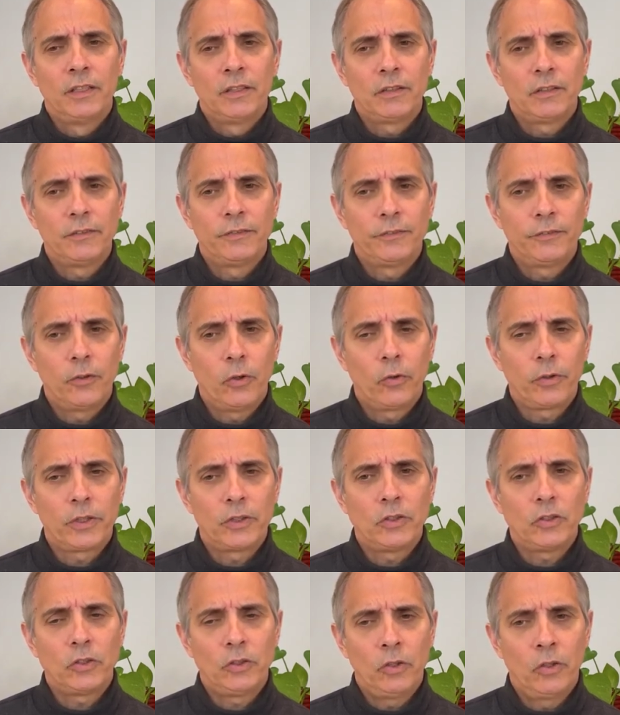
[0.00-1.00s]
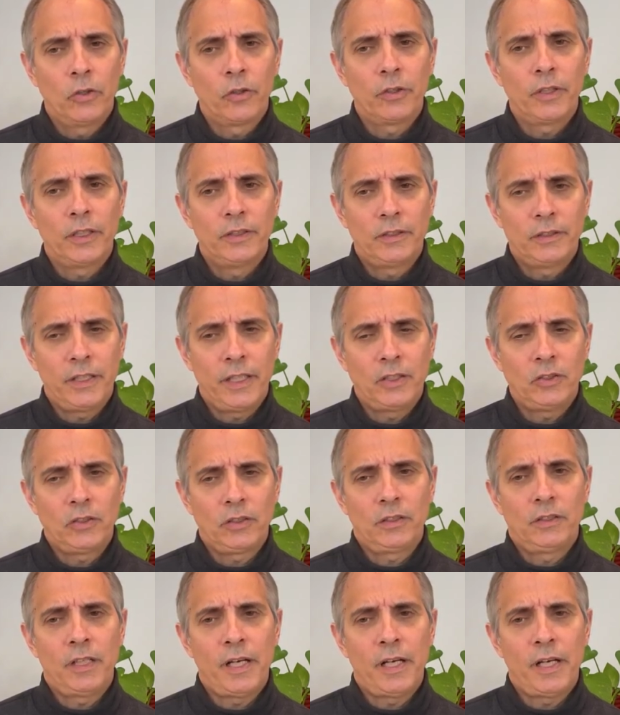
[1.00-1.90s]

to focus your attention